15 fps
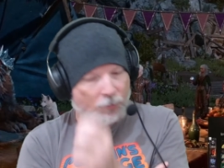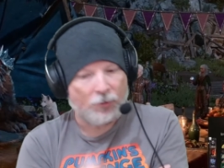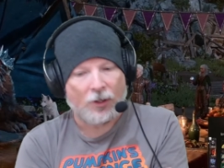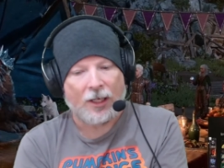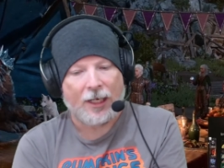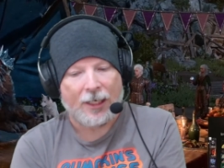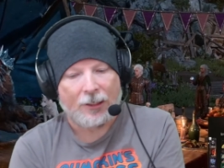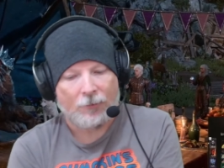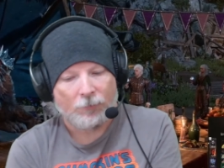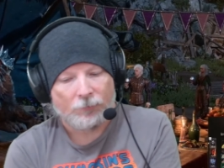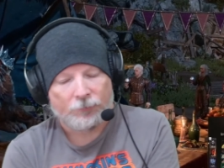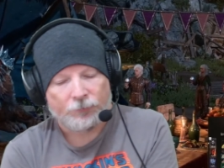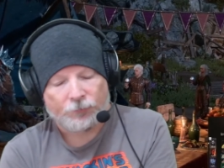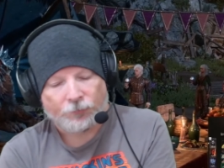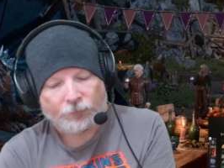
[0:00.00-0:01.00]
played
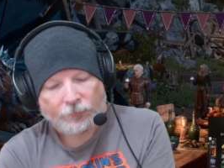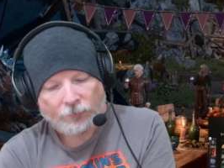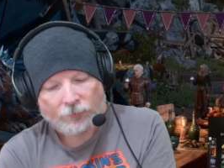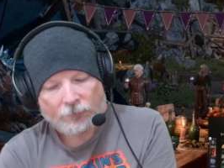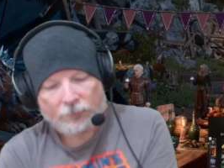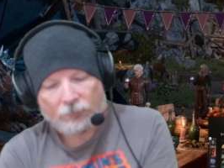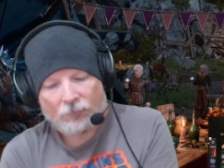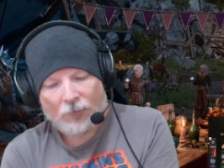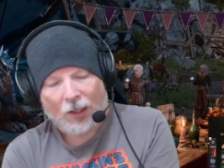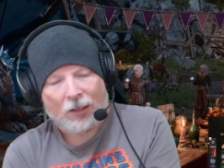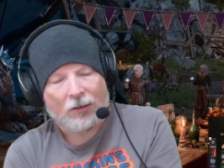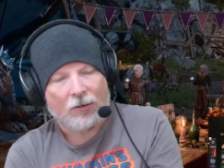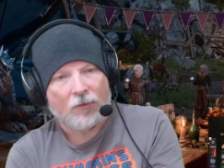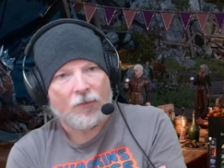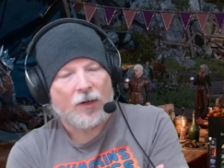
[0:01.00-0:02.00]

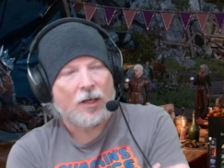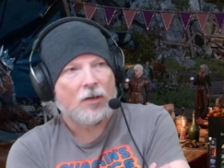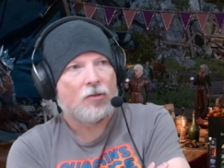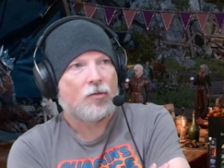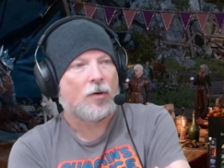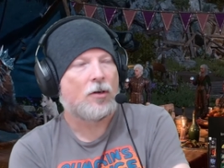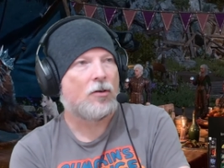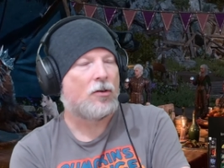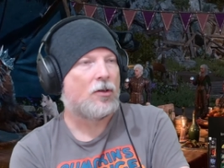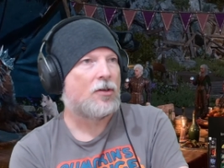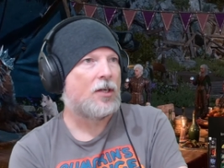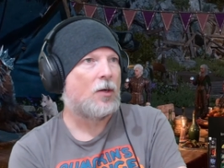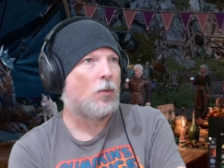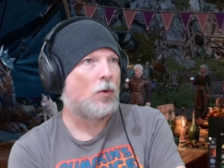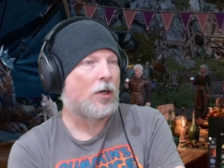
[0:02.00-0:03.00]
the Divinity Original
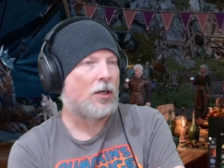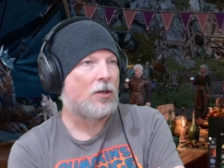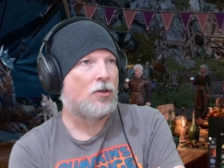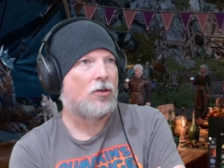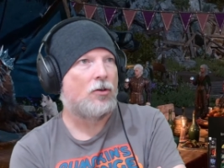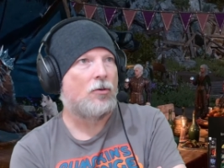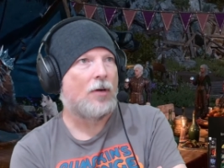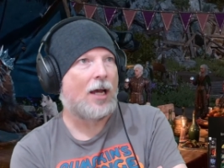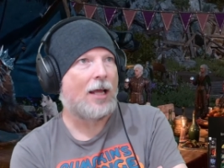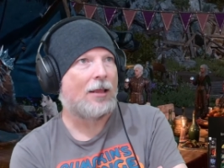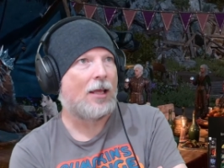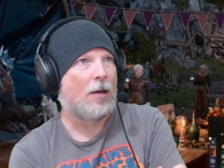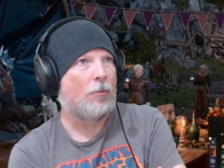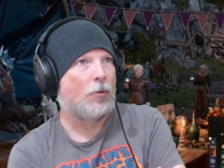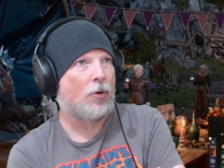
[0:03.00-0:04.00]
Sin one and two at
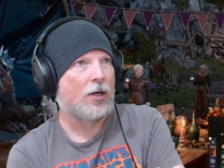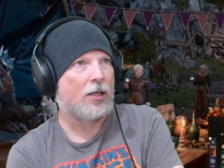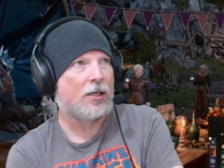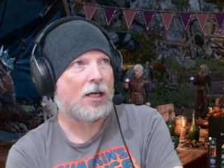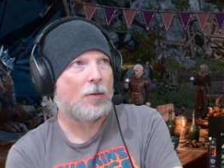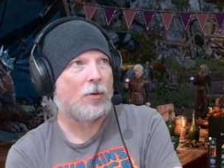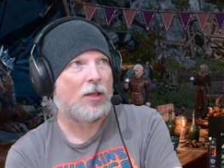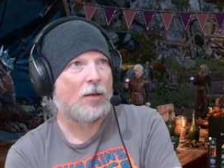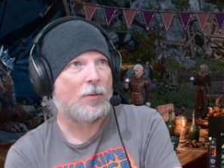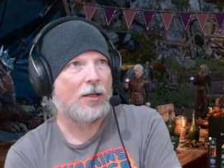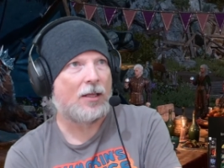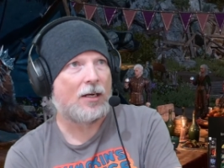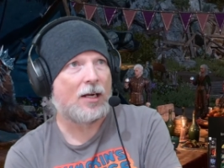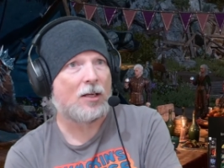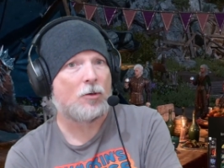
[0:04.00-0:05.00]
that point in time when they made
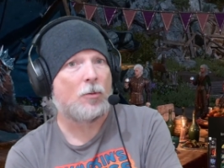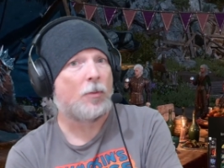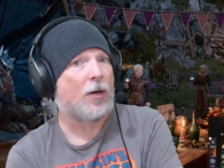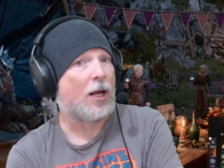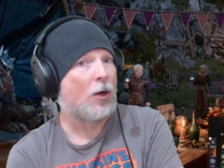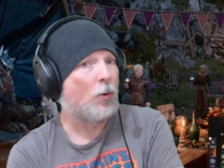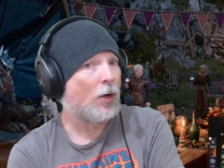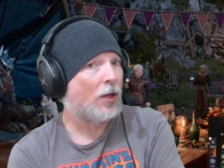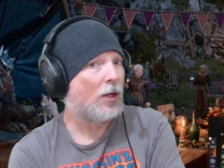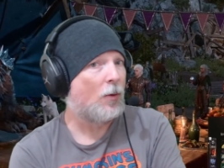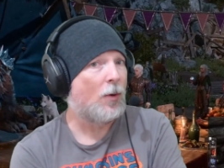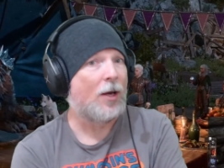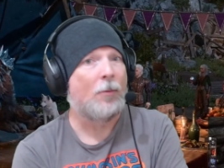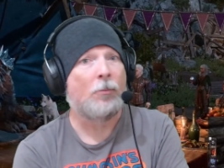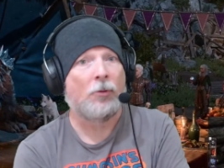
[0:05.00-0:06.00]
the announcement, but I quickly
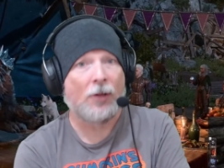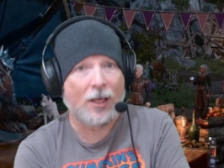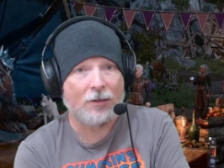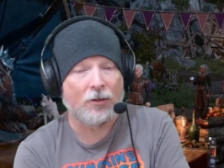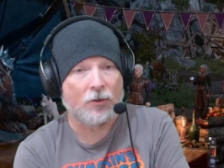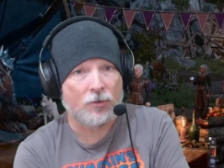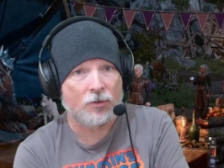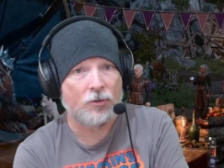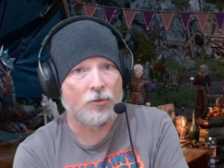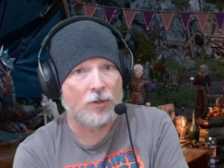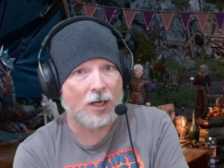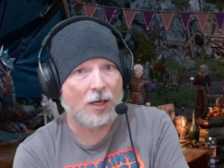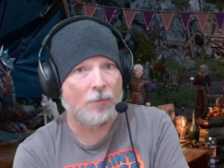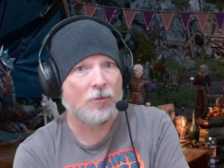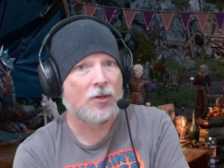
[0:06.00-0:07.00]
went and played those two
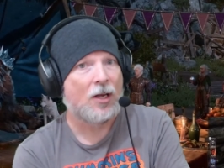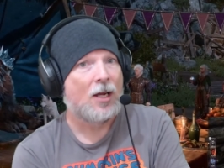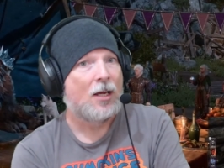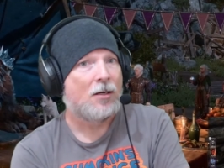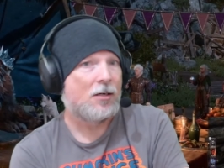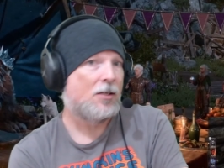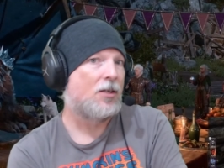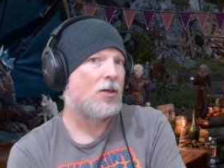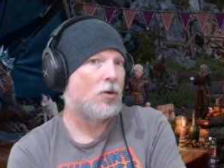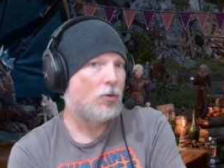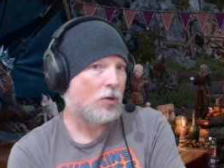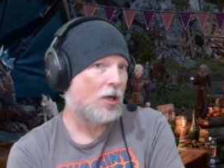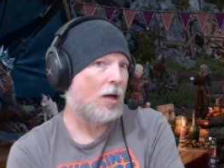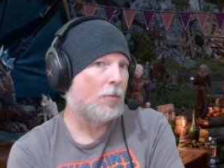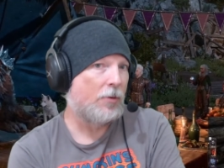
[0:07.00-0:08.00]
games to see who
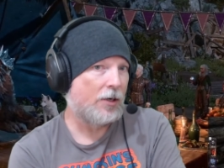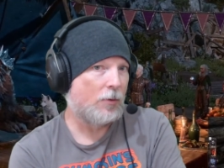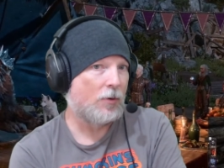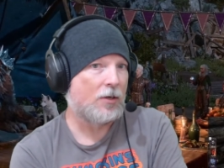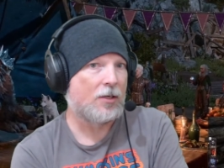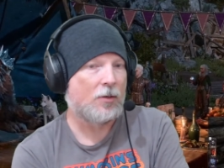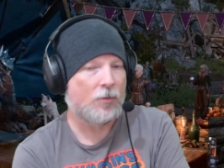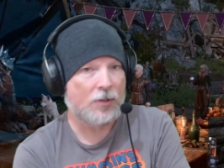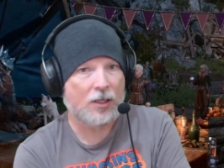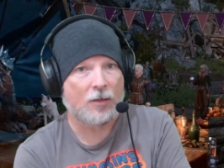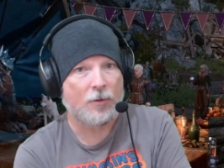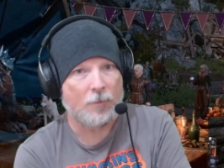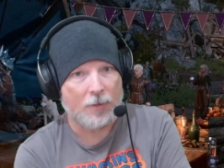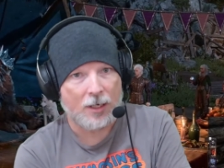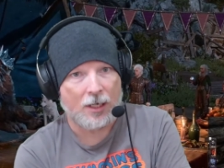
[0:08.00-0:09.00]
the company was that was going
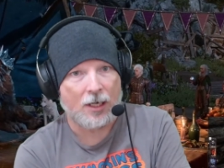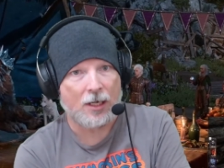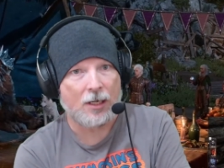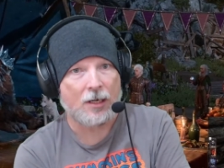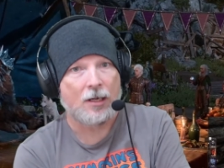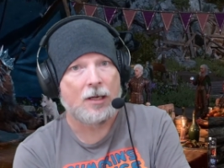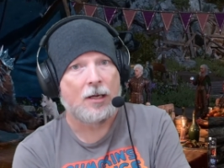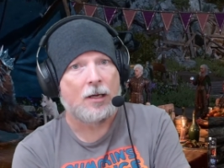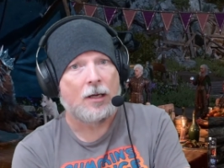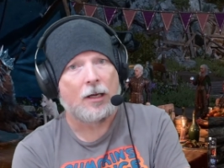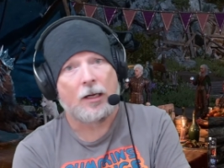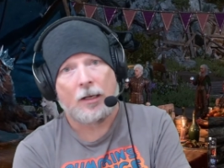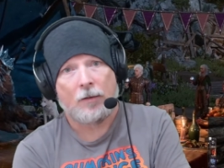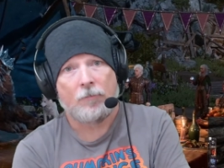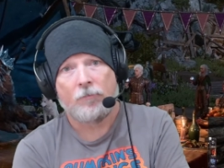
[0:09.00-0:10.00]
to be making
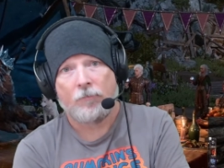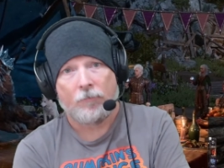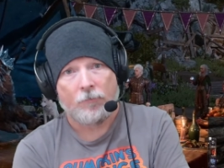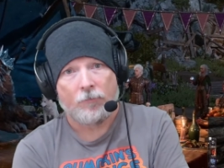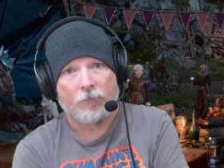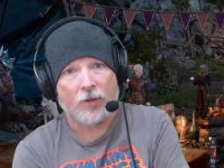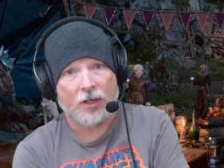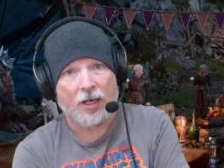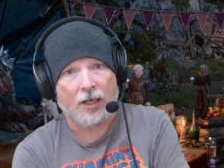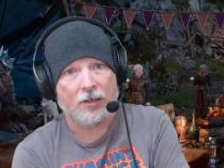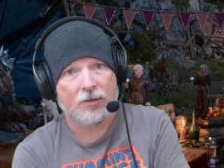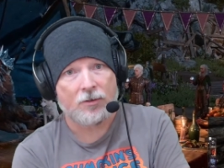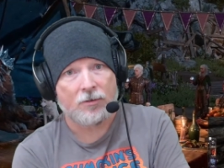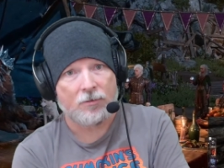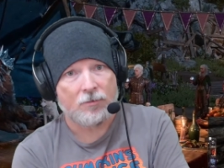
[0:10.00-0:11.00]
um, the
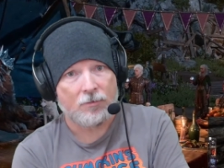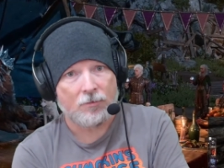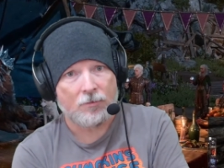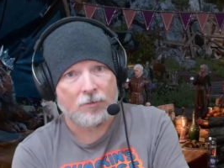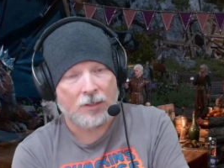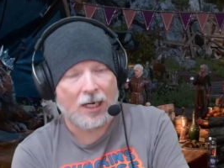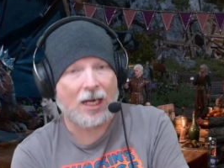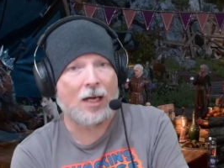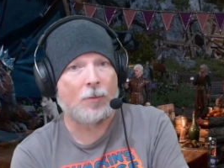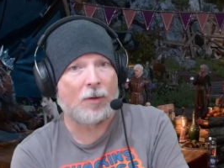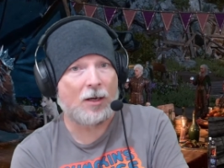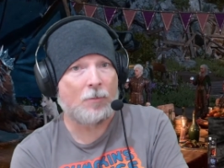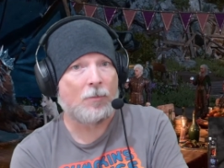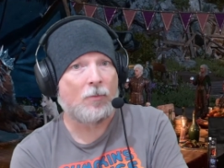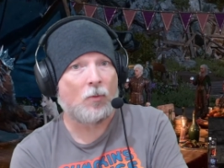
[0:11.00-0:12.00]
next game
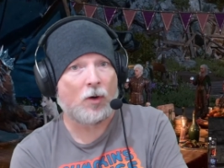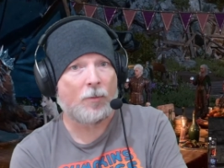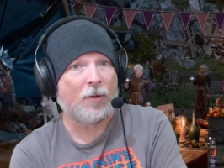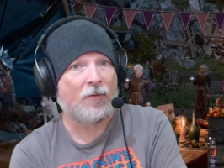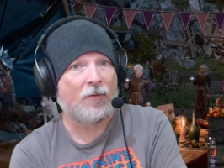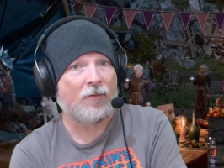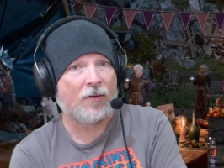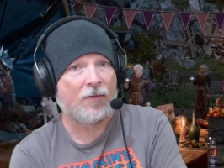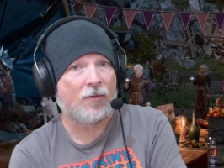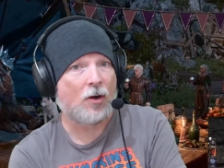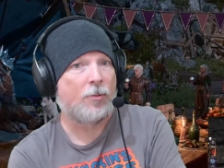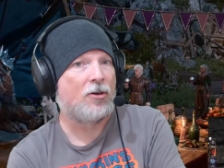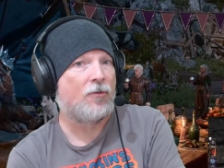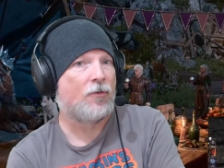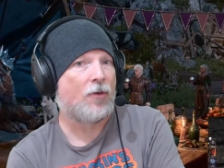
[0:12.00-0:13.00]
in one of my favorite R
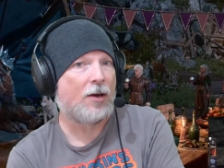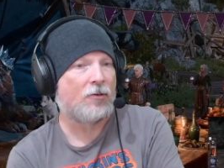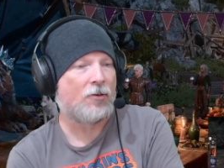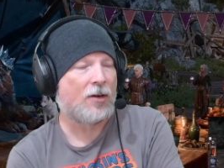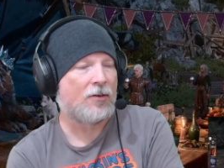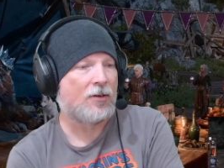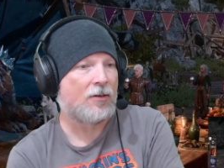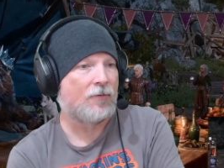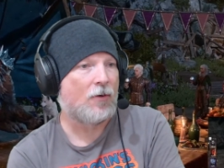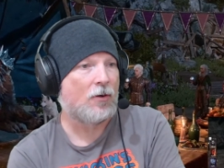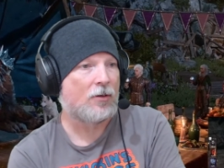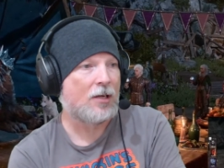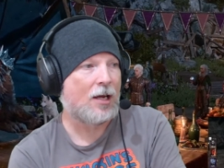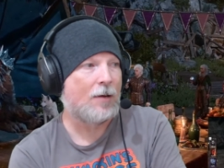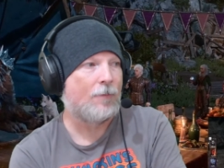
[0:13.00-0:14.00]
P G franchises of all
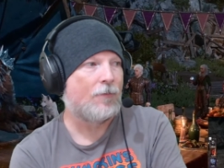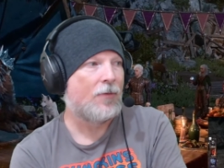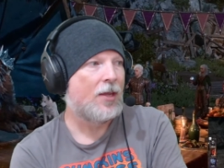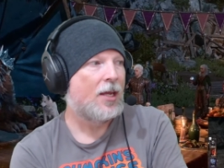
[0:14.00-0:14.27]
time.